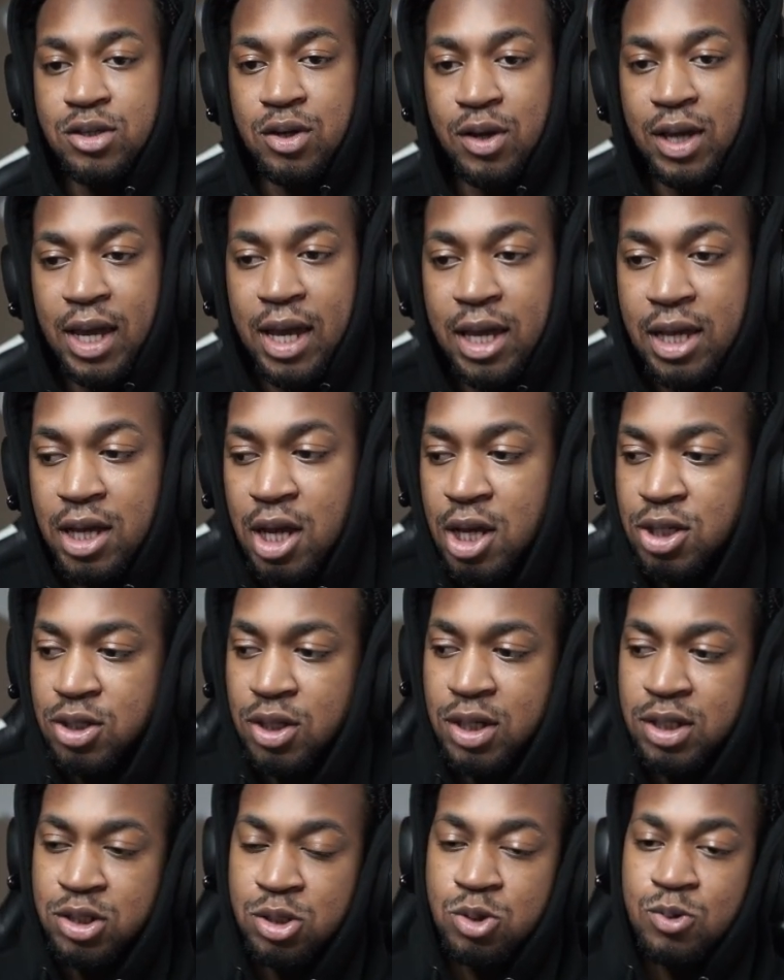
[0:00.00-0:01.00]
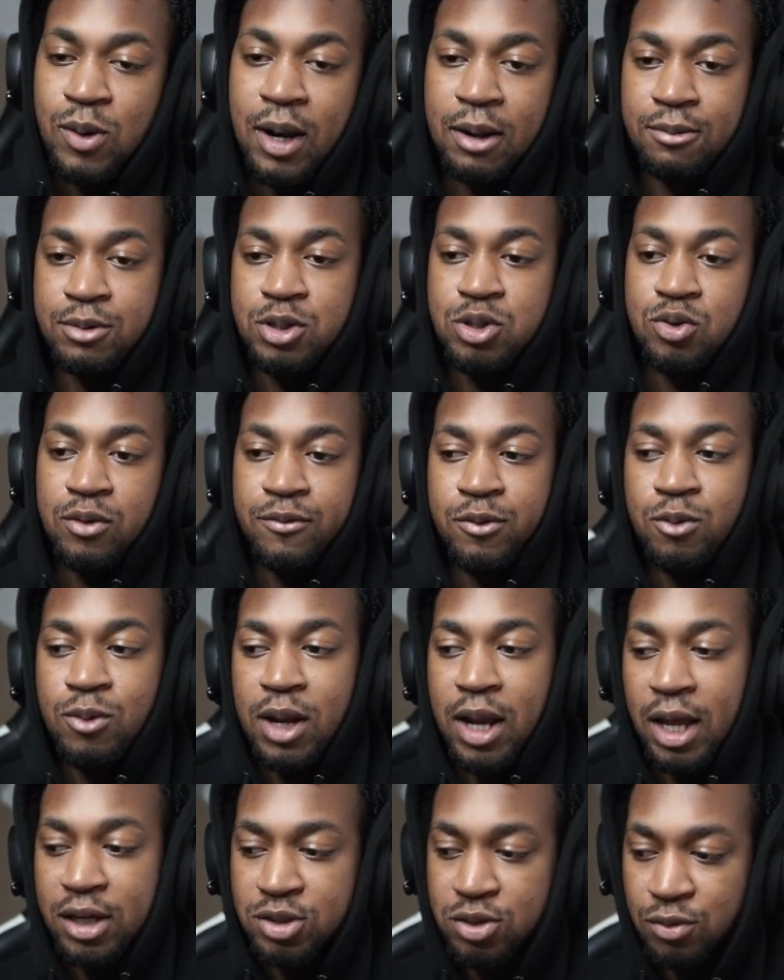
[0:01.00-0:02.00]
Okay, so this is what I would do if you
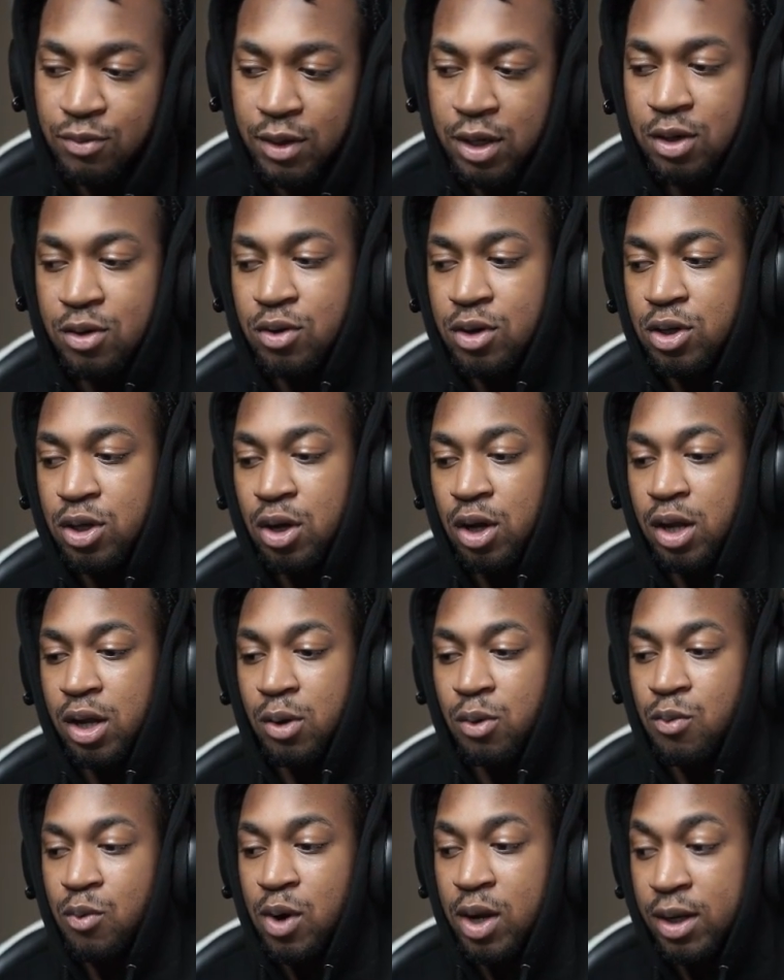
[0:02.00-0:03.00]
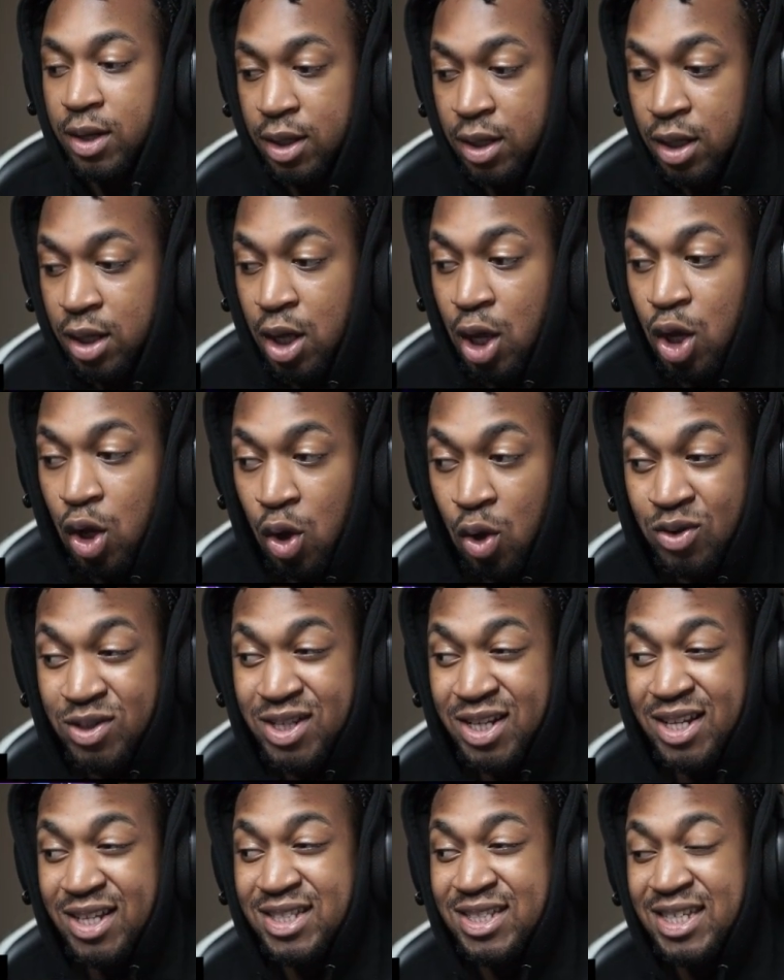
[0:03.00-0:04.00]
want extra recoil. You're gonna want to go
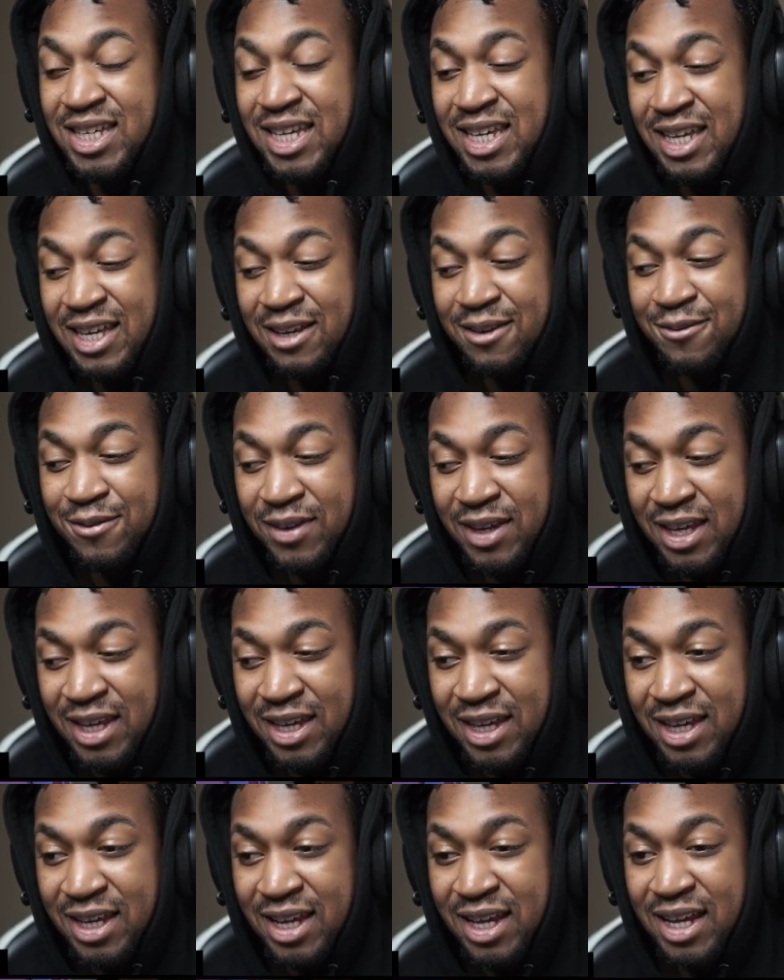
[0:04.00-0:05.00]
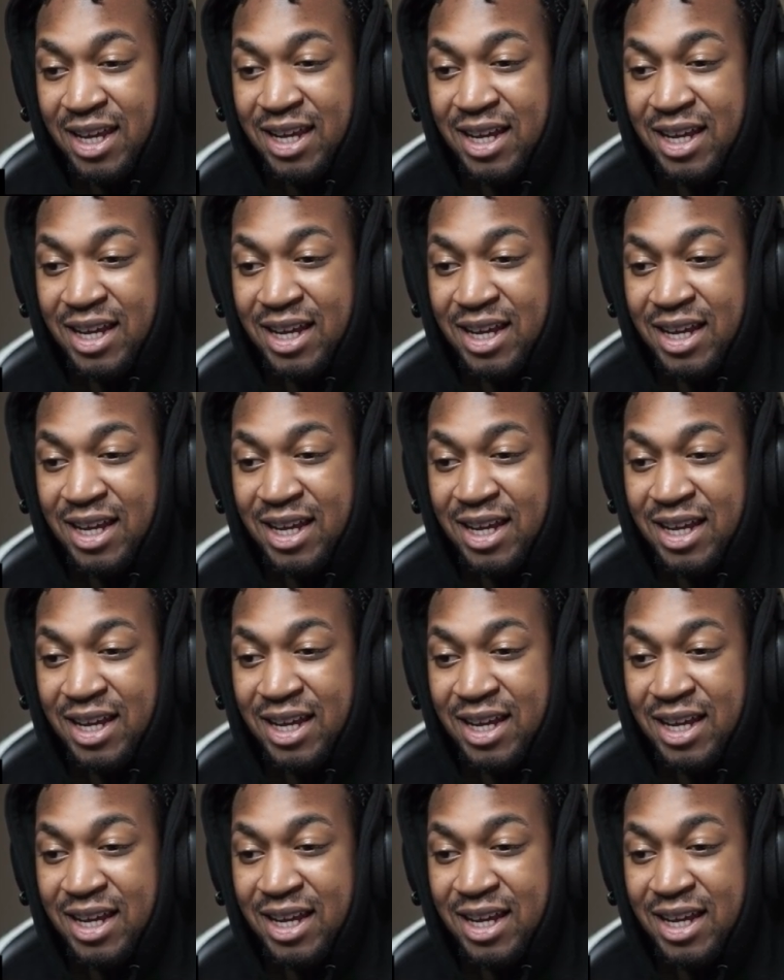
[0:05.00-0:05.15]
to the TV.